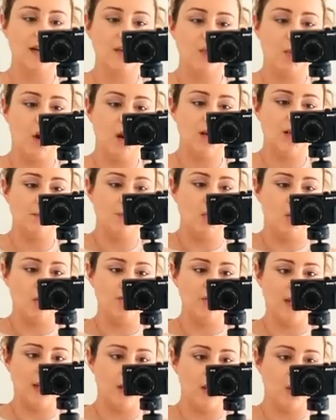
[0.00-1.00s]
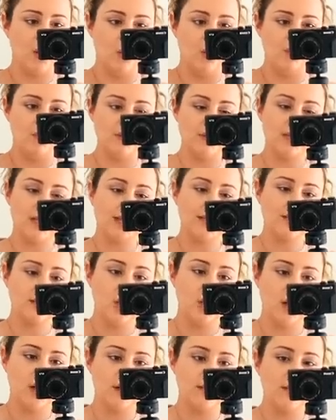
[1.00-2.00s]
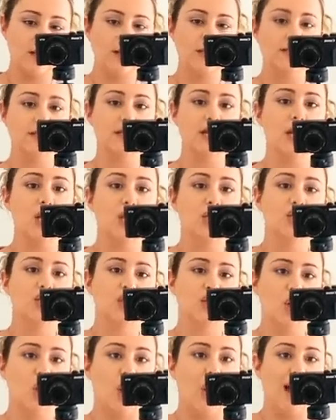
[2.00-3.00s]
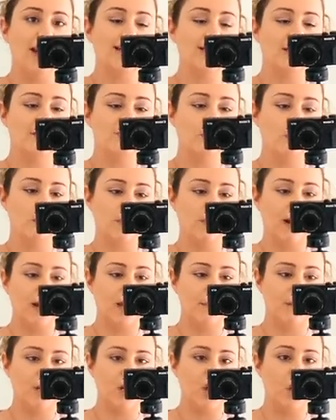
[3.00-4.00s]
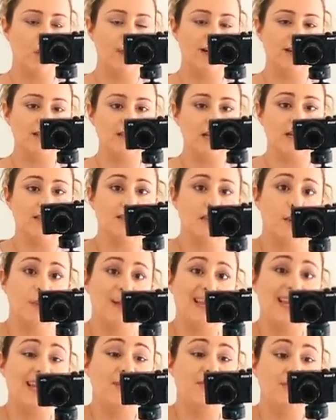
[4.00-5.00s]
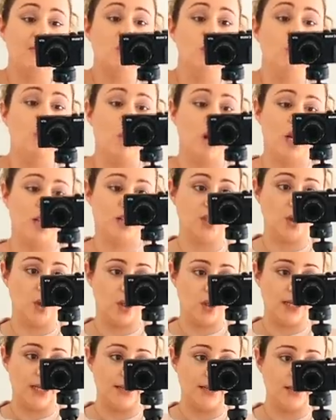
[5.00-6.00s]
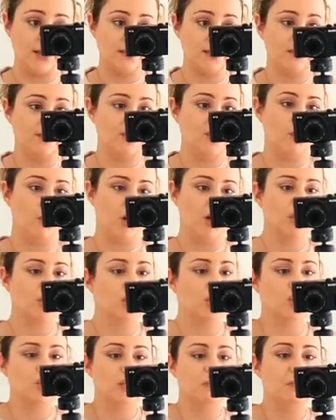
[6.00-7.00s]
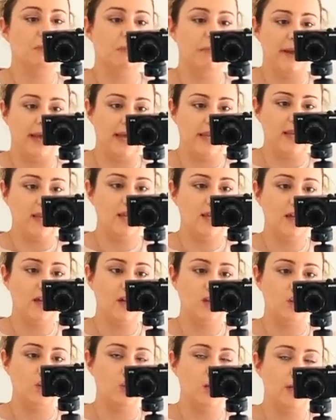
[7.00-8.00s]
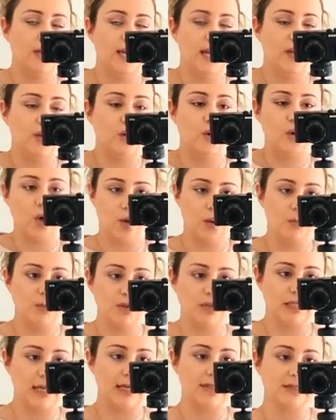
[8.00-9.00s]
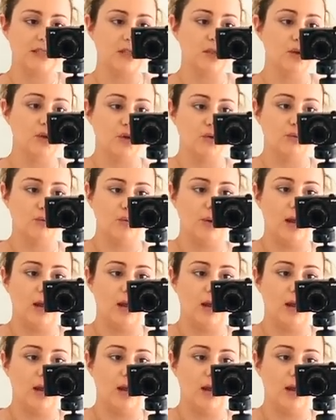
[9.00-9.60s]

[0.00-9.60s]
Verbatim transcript: of wanted more of like an oversized look in this so I definitely would recommend going a size up if you wanted to look like this if you wanted to just be baggy you can get your normal size in your crew